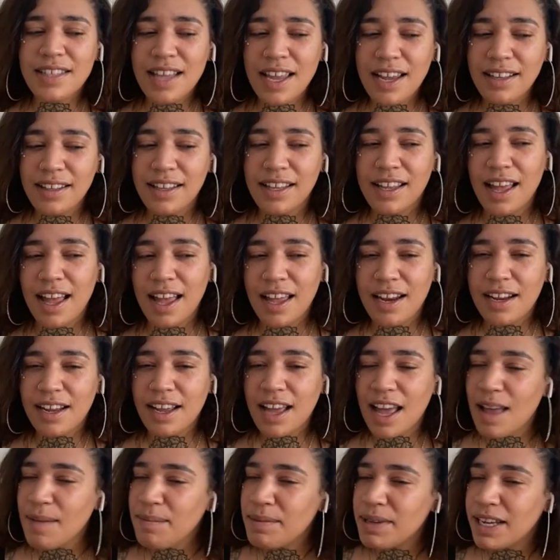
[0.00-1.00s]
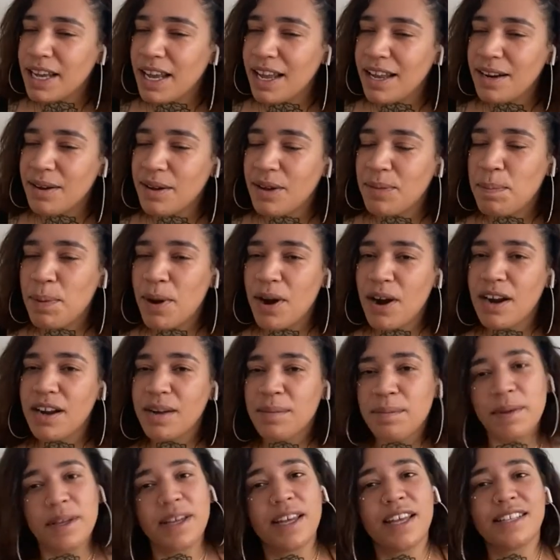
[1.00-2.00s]
like the kind of complicated part
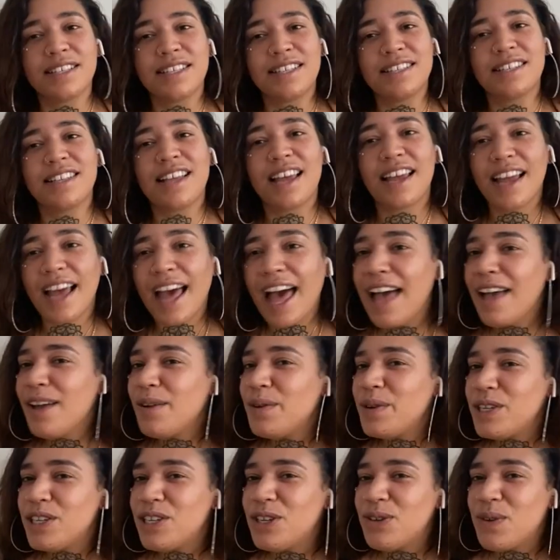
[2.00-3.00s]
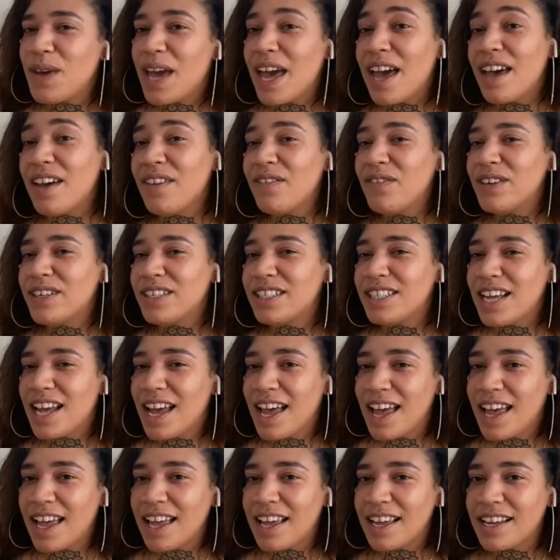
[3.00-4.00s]
because it's like, how do you
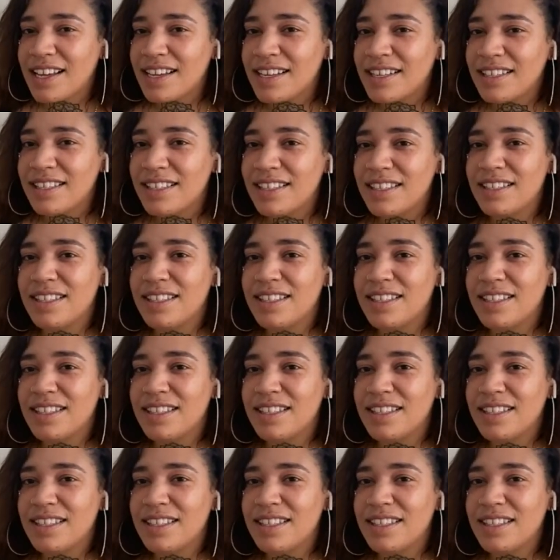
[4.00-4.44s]
advertise